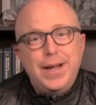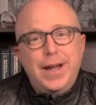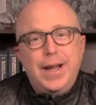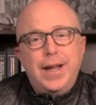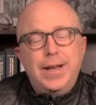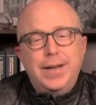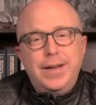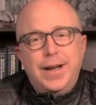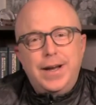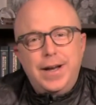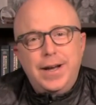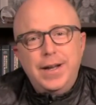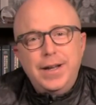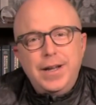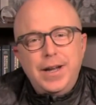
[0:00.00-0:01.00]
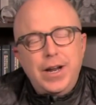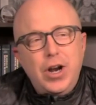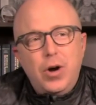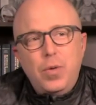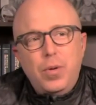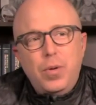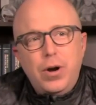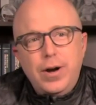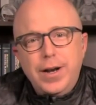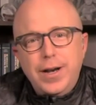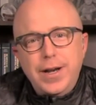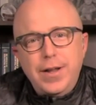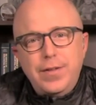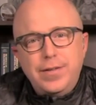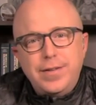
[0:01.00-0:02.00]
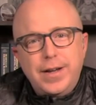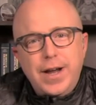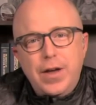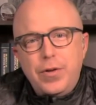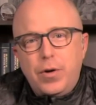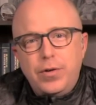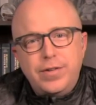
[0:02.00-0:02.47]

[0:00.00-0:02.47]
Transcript: And, uh, you know, we're all going to need this together.